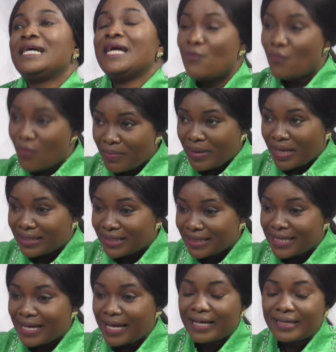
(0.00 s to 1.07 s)
a woman
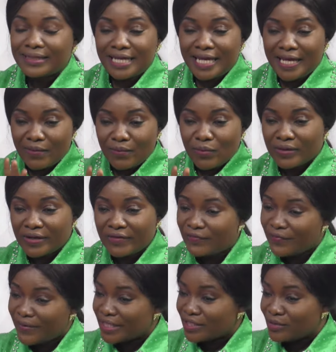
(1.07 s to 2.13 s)
that came on the
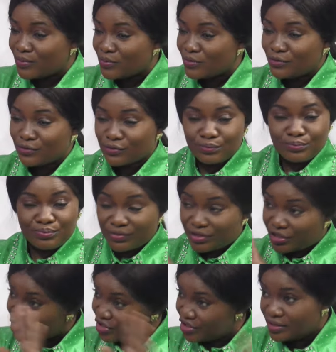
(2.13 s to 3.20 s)
Facebook to
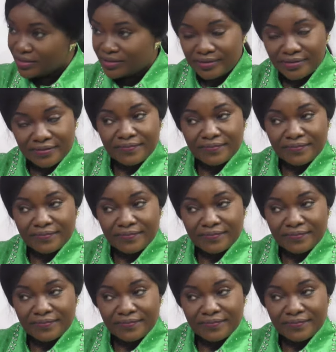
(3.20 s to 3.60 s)
preach,